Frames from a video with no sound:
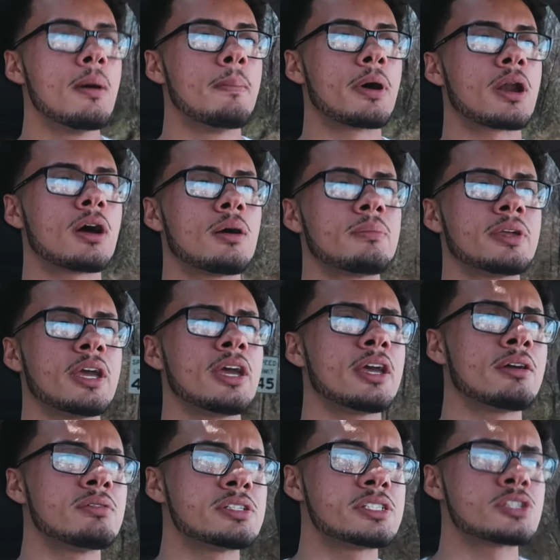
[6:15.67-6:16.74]
But um, yeah,
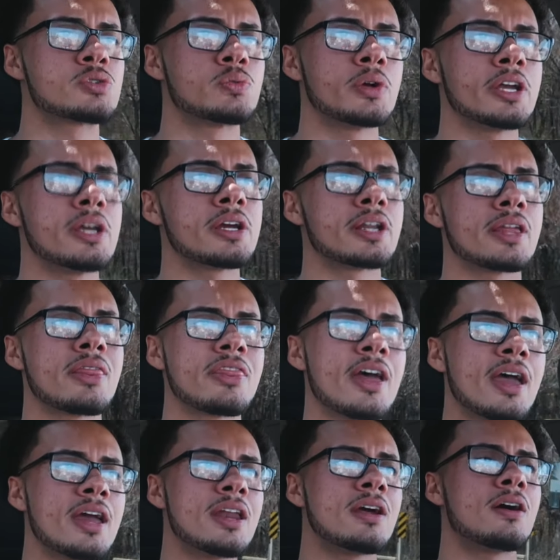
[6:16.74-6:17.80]
it was just weird. And
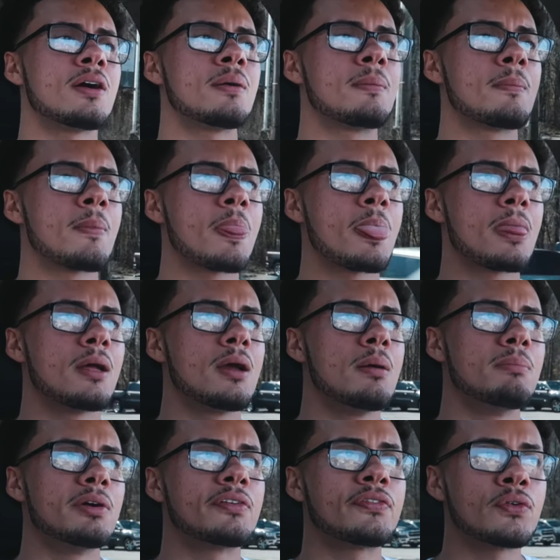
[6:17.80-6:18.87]
then um,
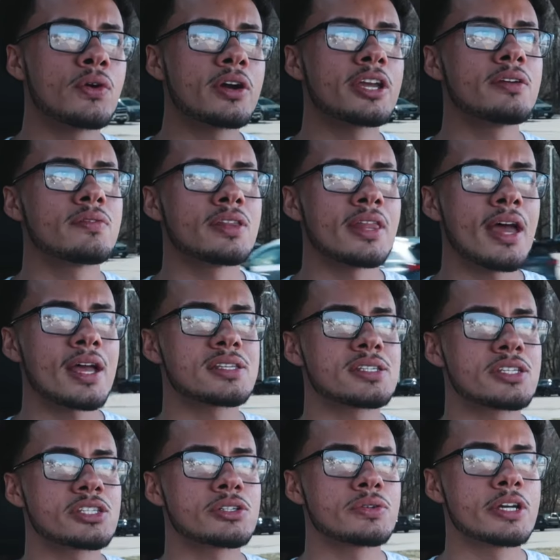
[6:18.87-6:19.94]
before even that
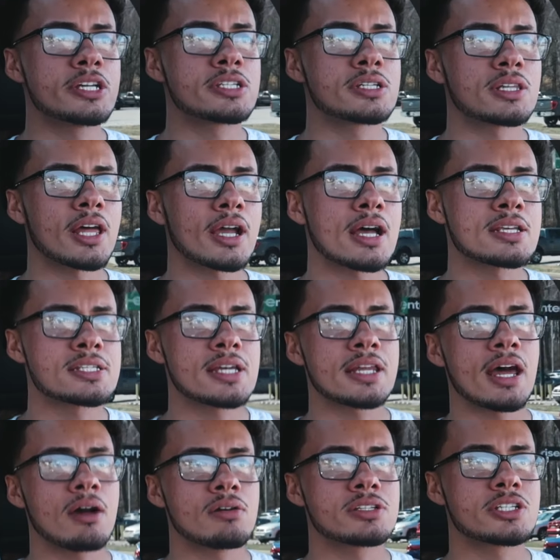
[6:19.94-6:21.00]
situation, like I said,
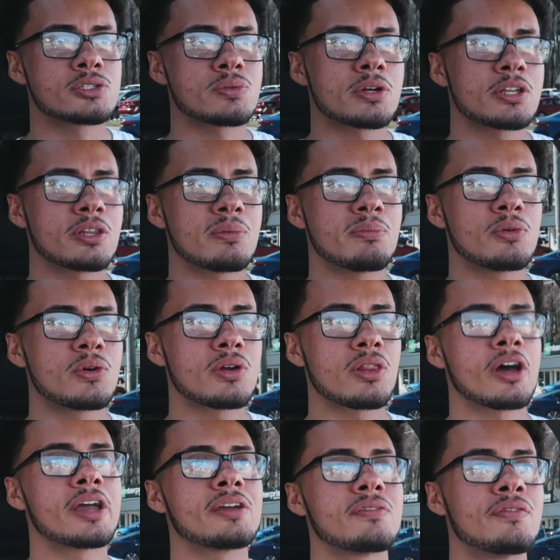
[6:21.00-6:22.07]
that was just one of the more
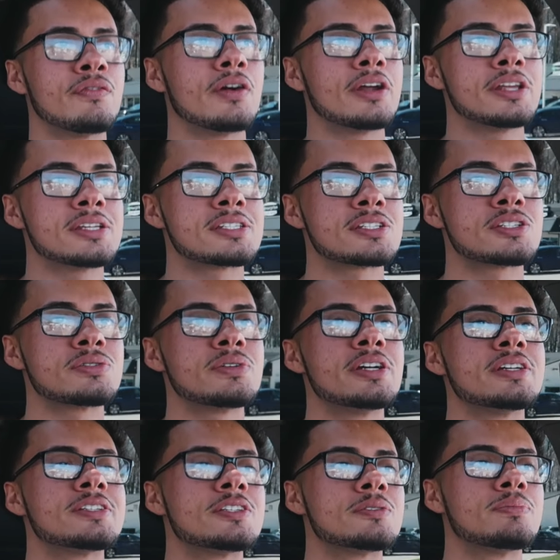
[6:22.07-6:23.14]
like funny
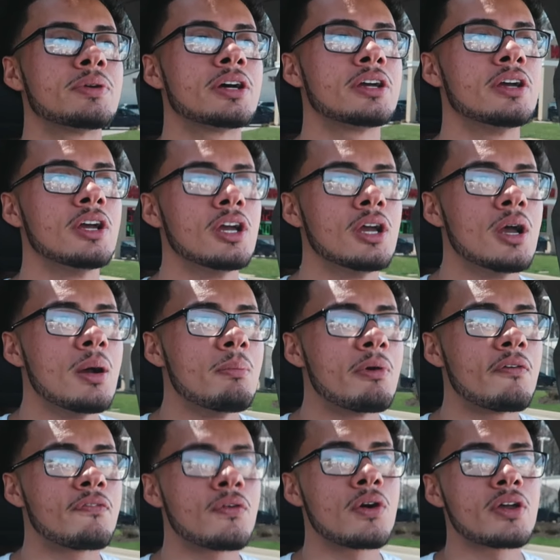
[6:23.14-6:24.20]
situations. But
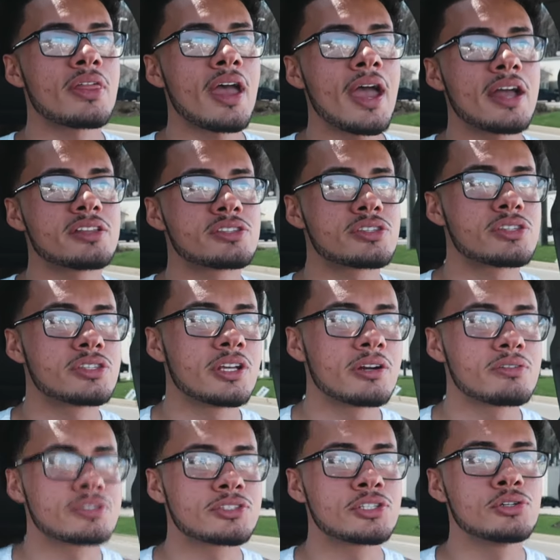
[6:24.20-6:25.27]
before that, there
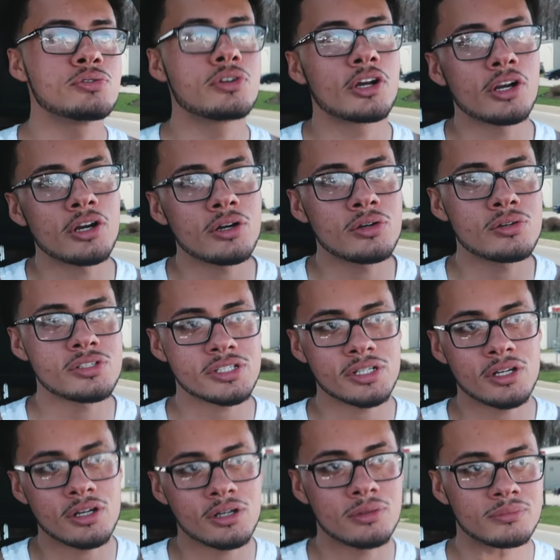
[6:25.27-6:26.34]
was two girls
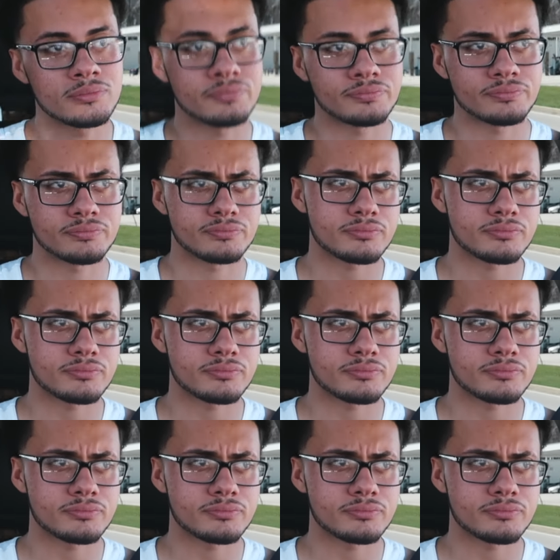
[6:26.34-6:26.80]
and um.